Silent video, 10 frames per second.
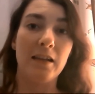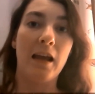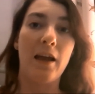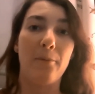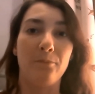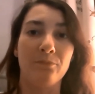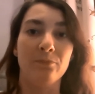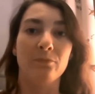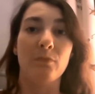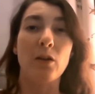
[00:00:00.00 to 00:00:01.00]
I'll
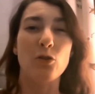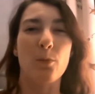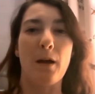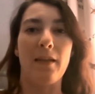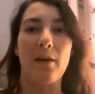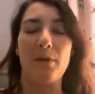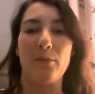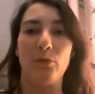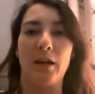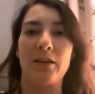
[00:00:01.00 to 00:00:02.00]
talk about that a bit
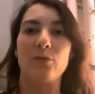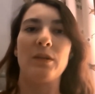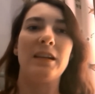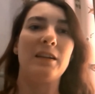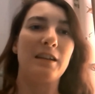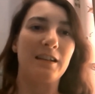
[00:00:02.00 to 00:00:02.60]
more next week,